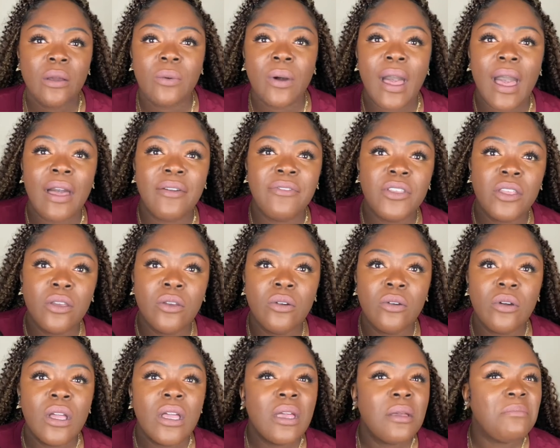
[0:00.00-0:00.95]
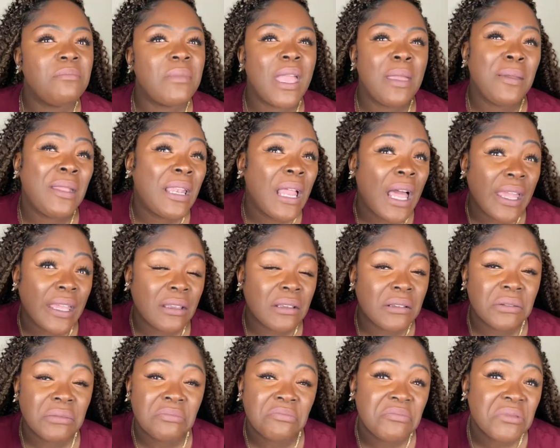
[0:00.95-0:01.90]
what have you, maybe
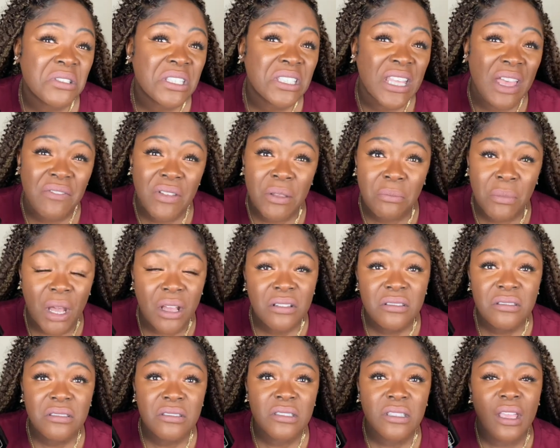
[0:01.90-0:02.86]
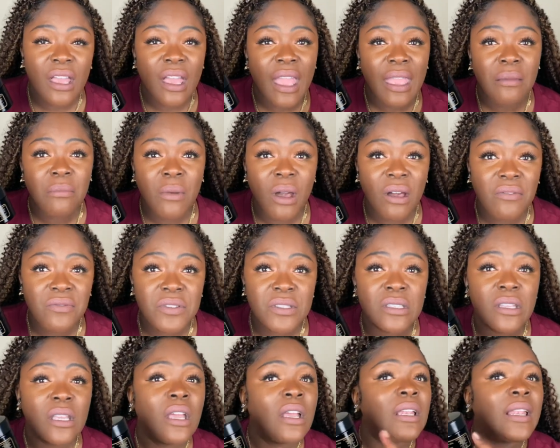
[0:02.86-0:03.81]
like 7 months, 8
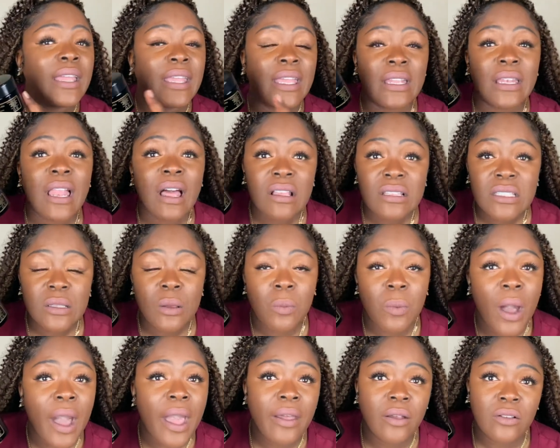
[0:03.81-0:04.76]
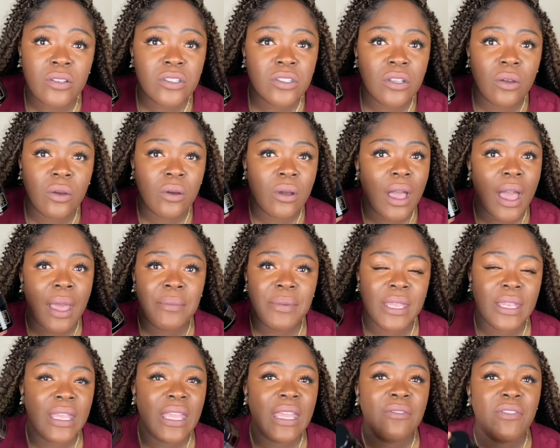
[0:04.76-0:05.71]
months. Like it lasts a while. So I
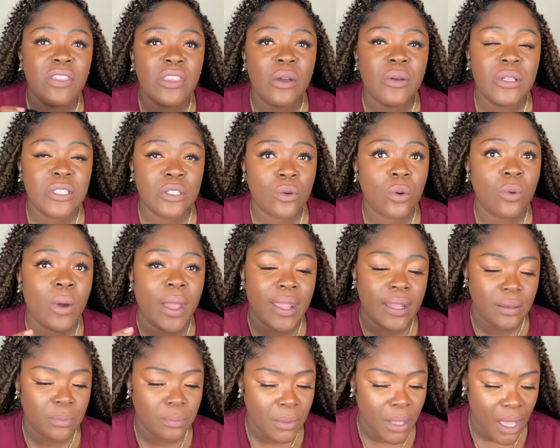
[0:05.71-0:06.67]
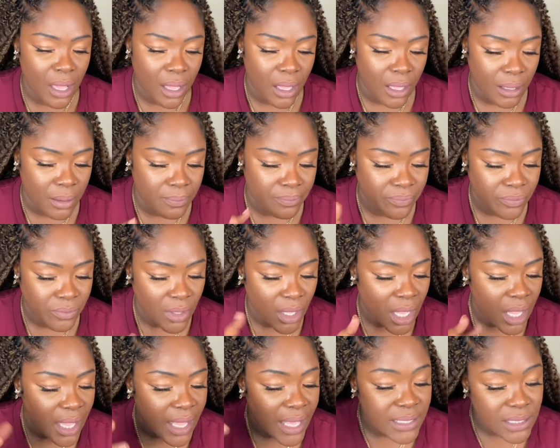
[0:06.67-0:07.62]
mean, even though it's quite
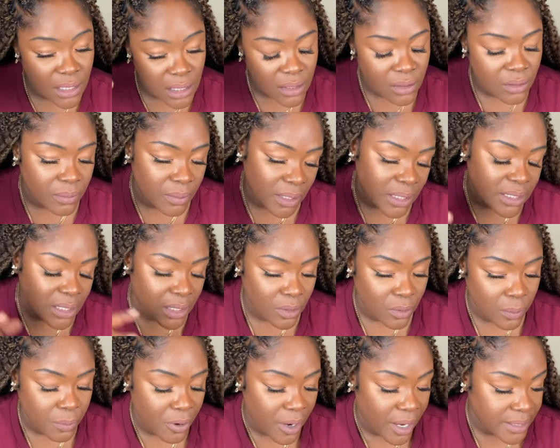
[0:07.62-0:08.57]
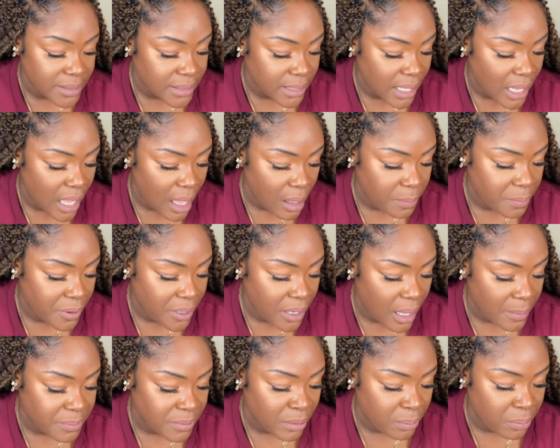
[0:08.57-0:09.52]
it's a little pricey, I'll put up the